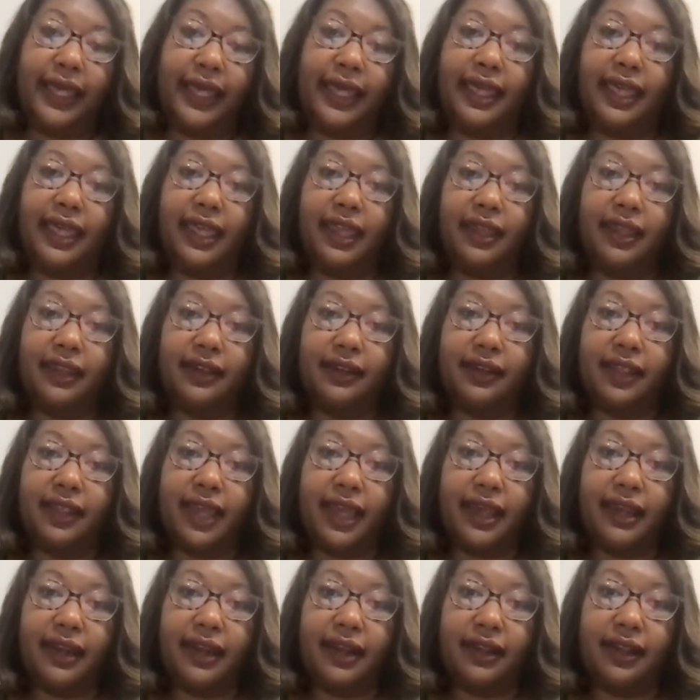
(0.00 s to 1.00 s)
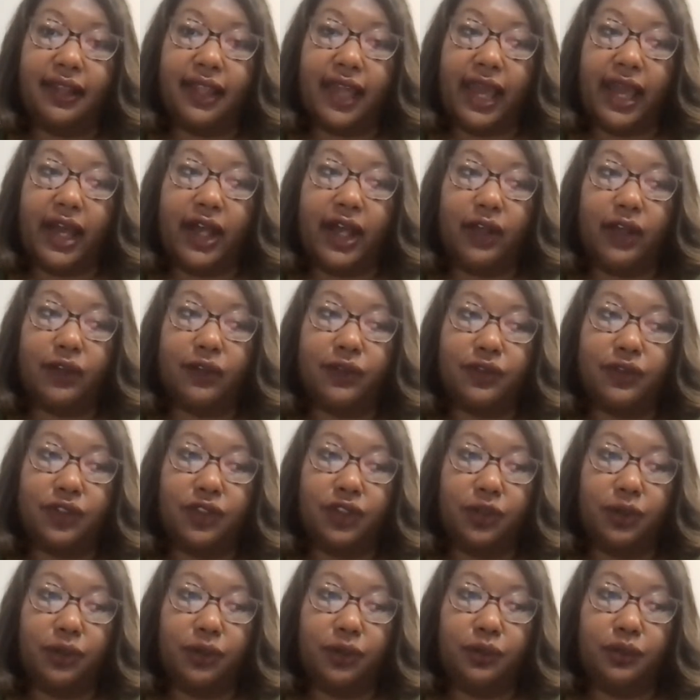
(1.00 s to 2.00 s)
And that allows
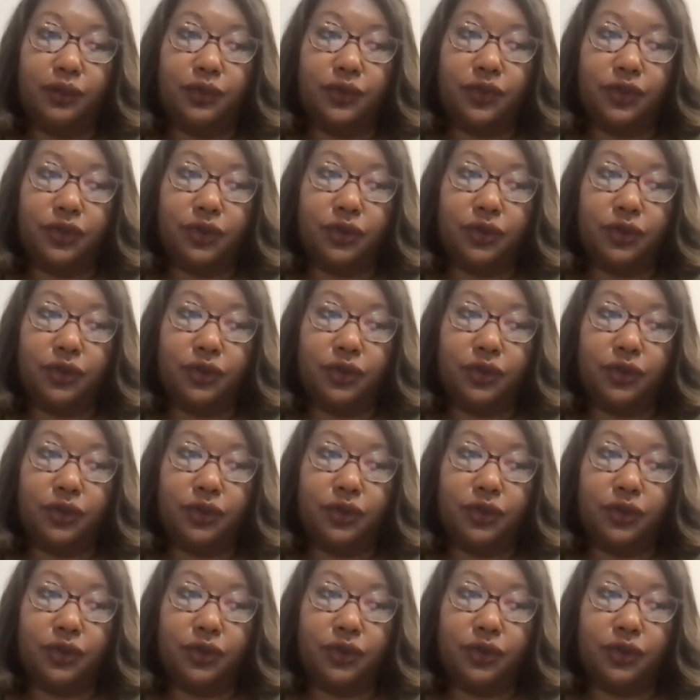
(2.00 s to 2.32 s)
you